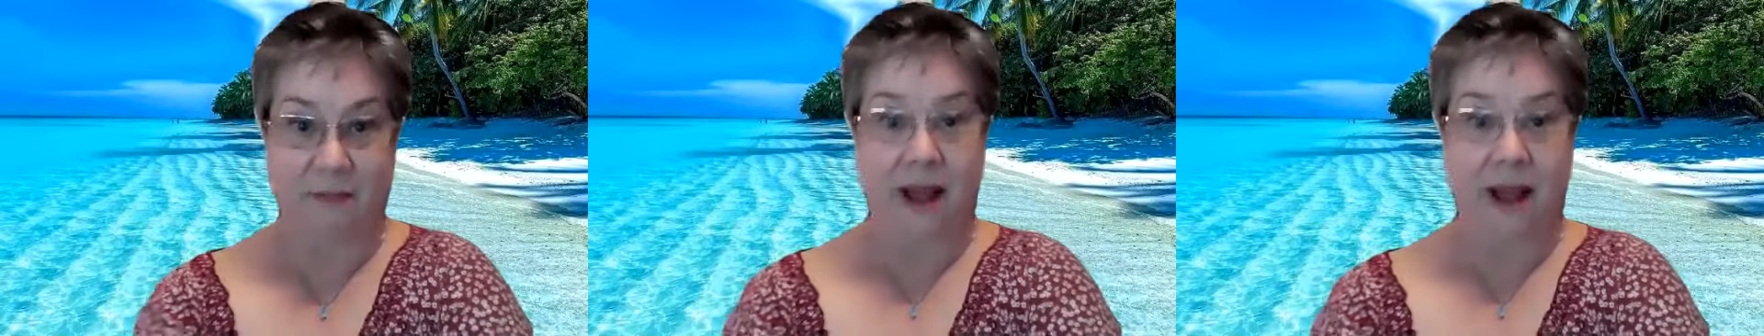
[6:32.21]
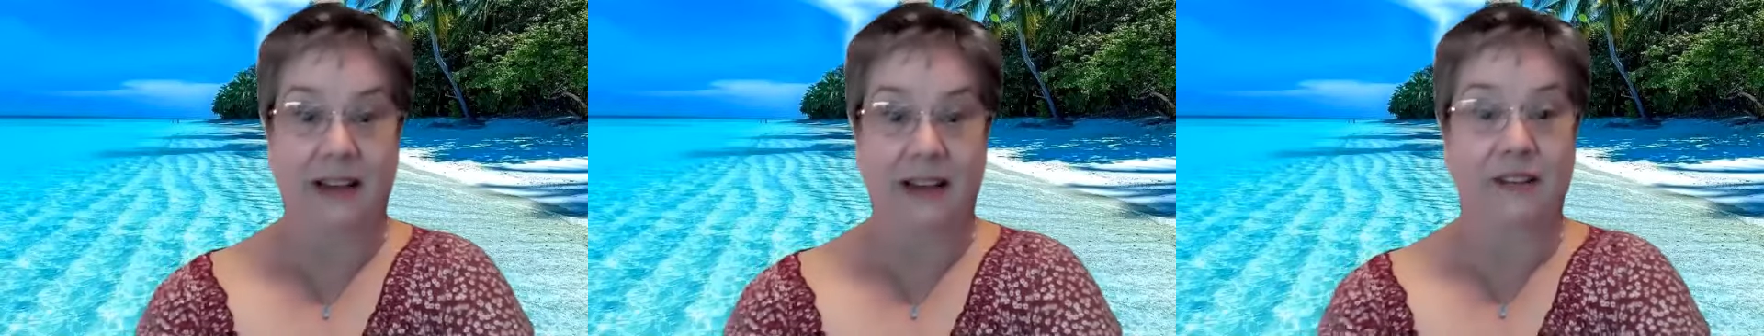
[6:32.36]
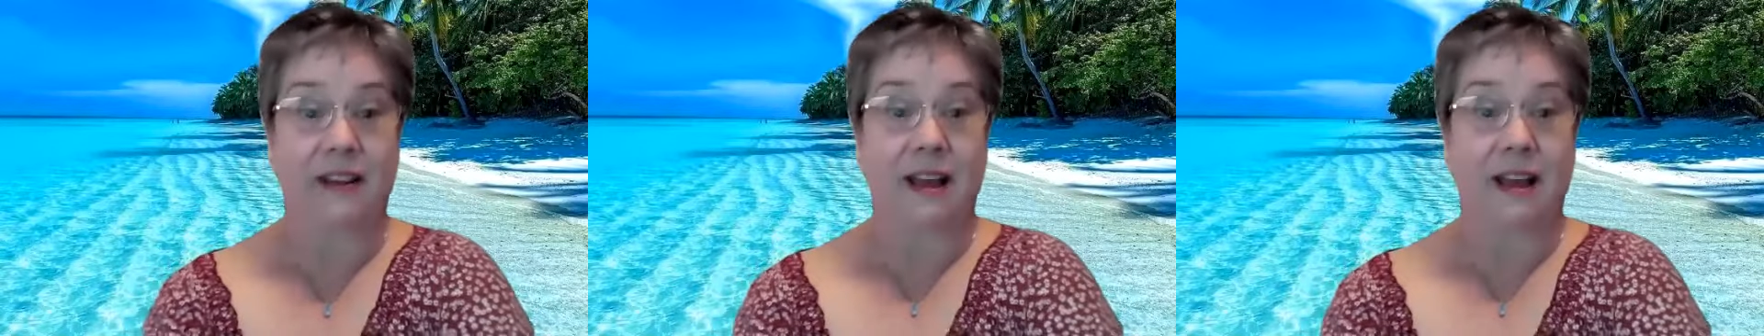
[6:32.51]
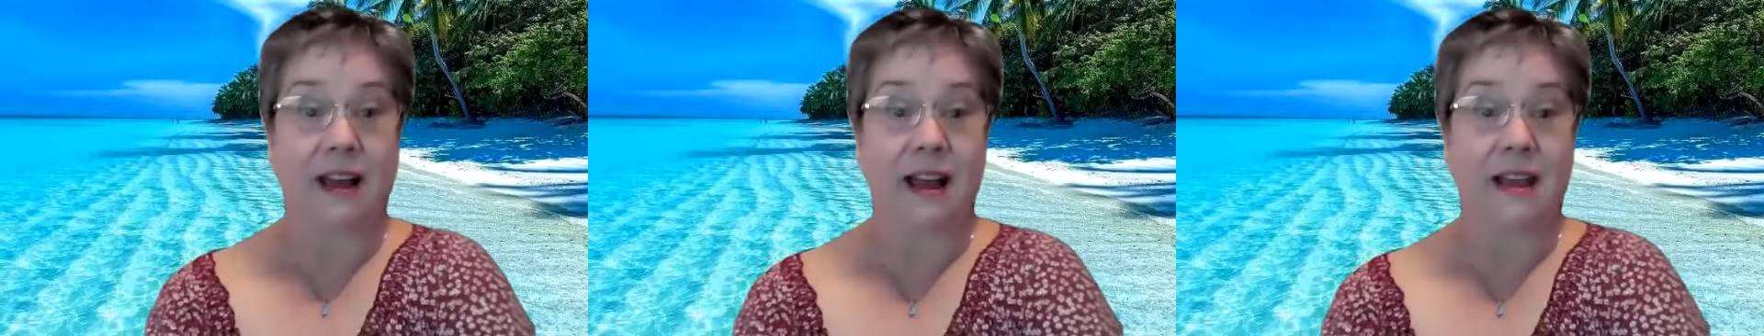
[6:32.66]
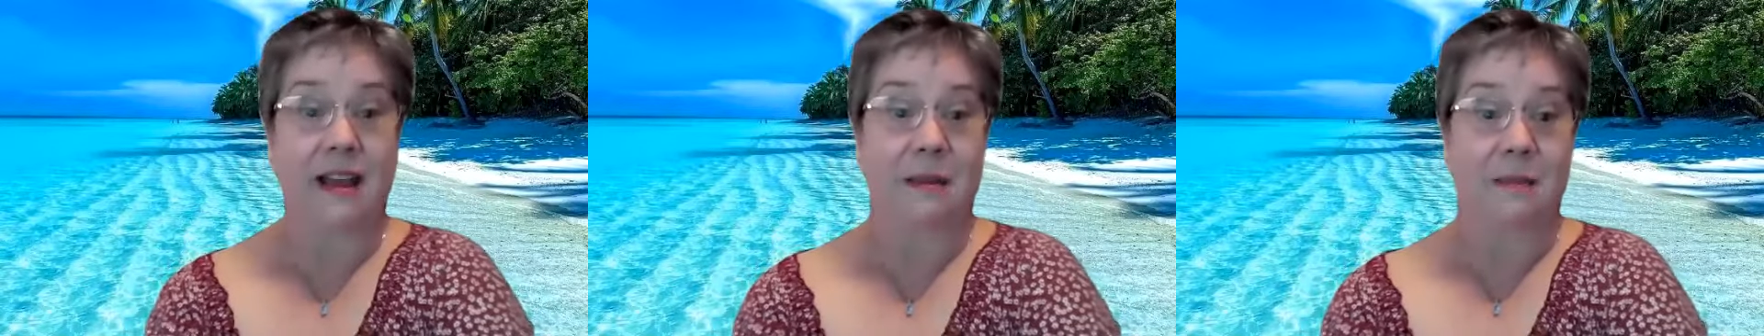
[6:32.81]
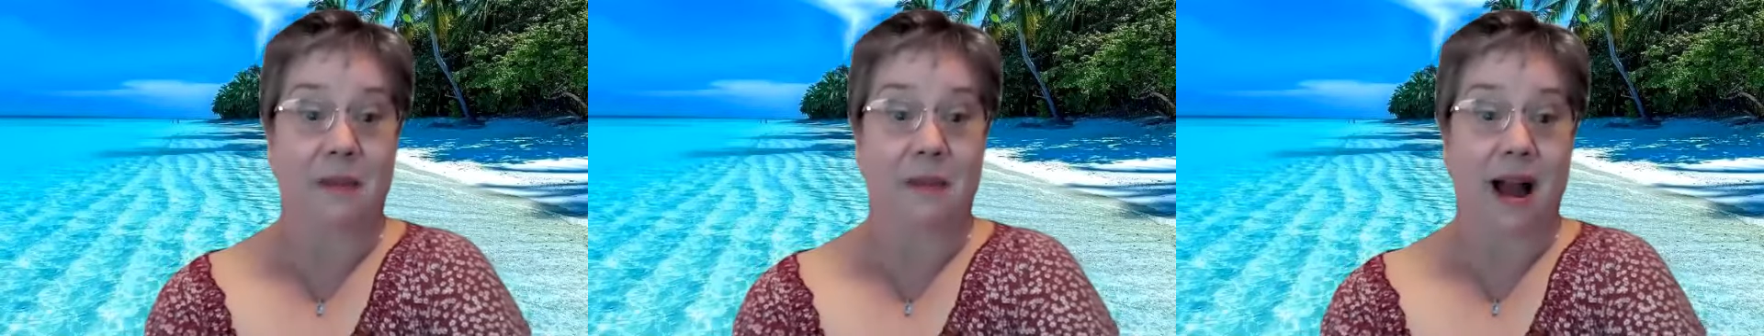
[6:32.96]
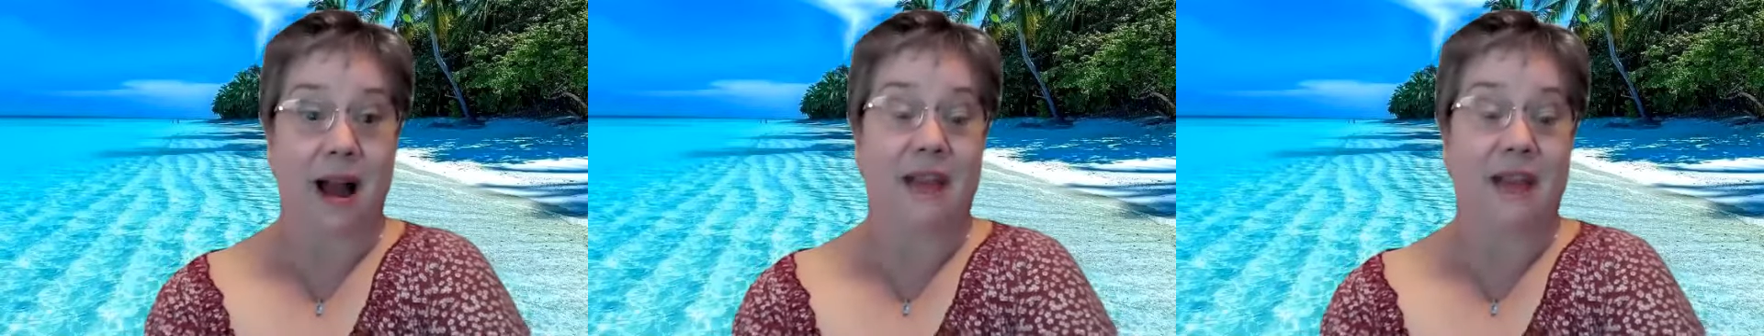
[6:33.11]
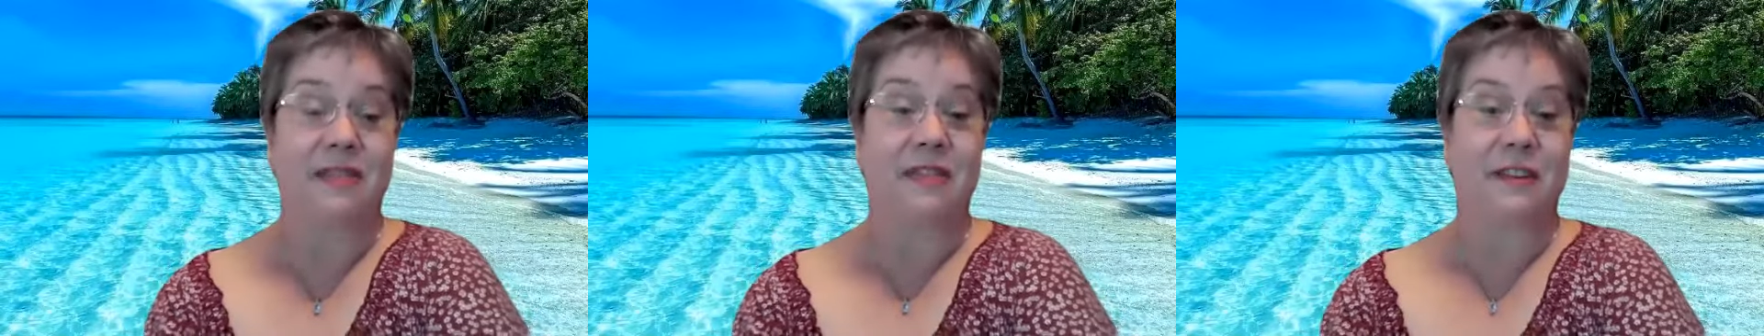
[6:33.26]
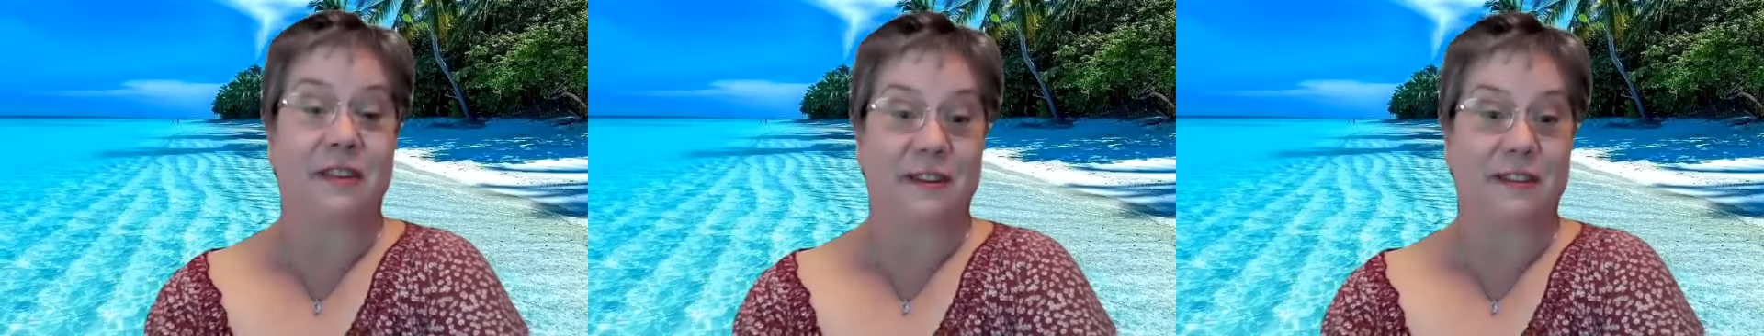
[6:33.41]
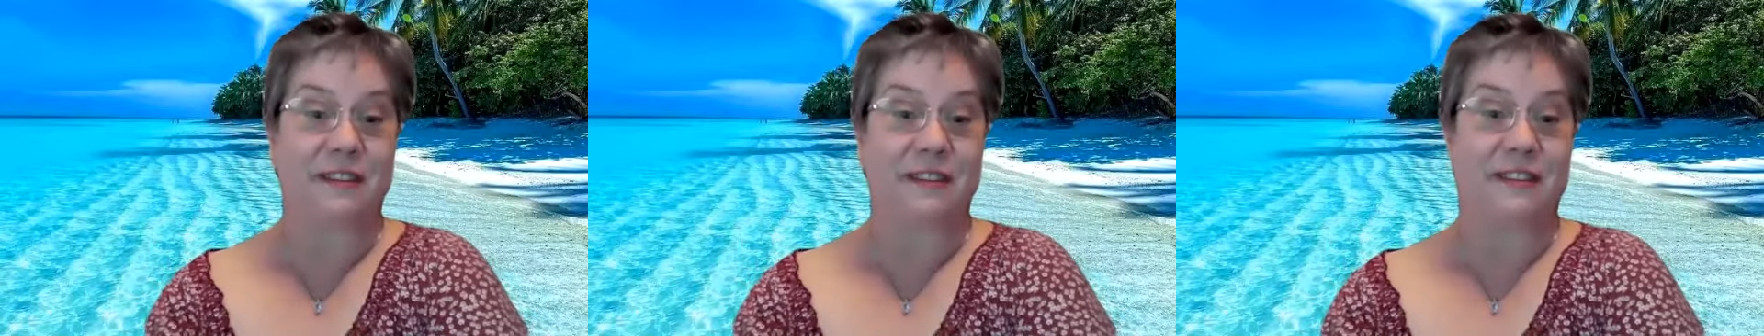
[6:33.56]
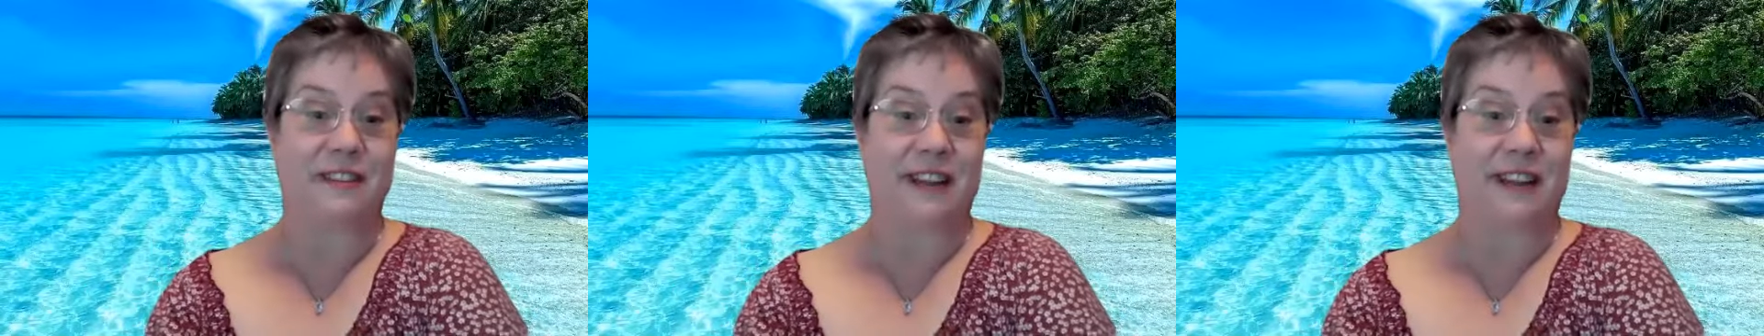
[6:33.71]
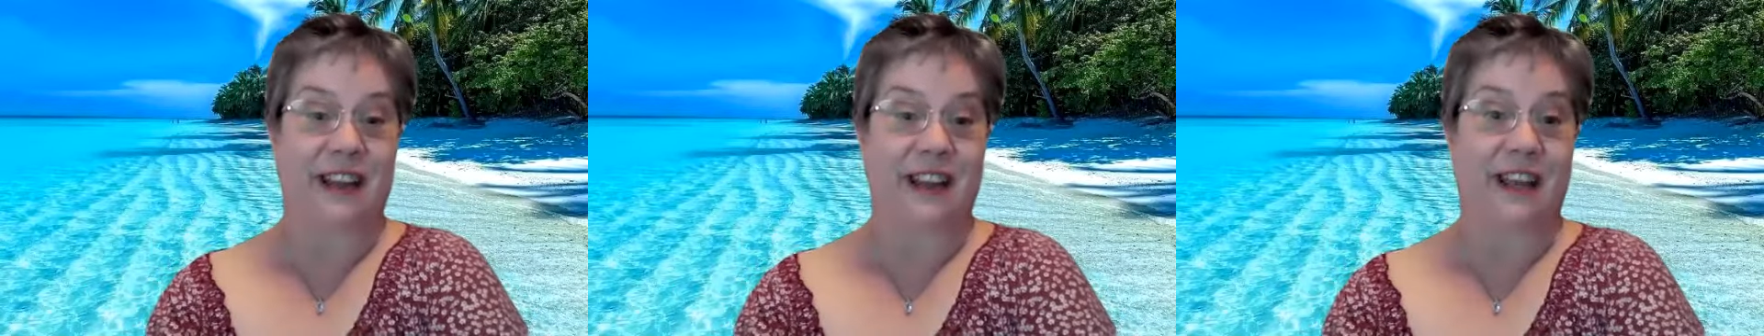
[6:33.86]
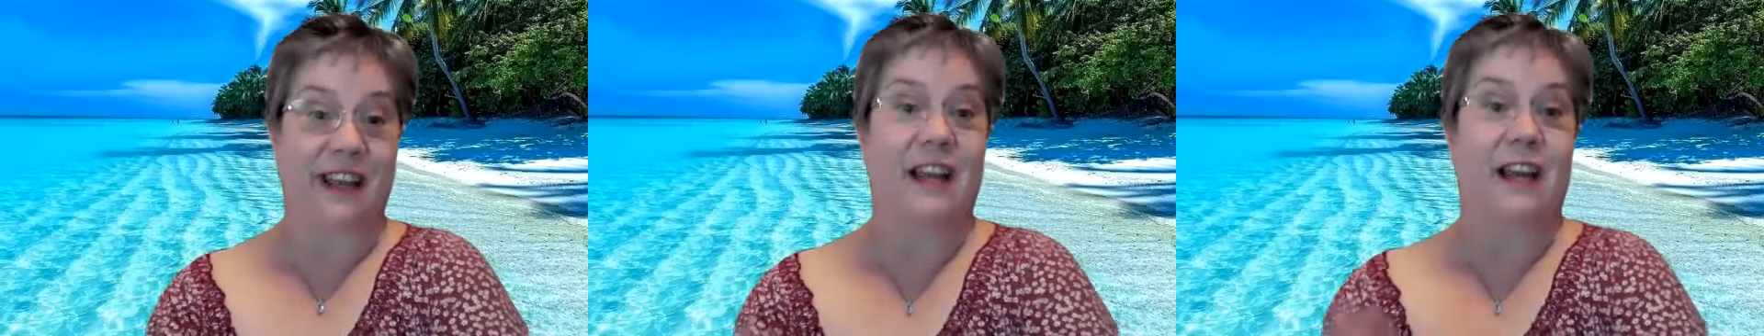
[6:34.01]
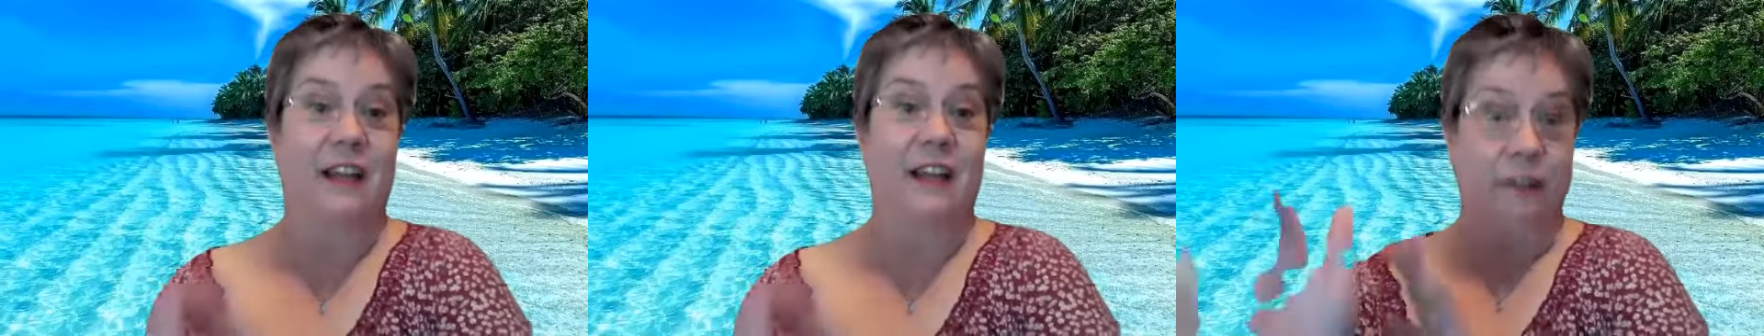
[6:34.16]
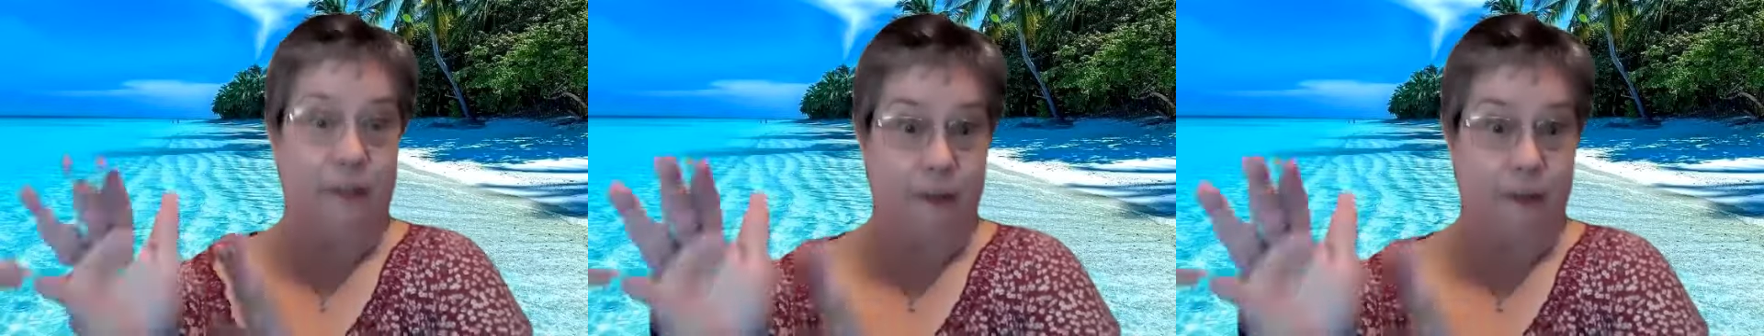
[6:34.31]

my time on Thursday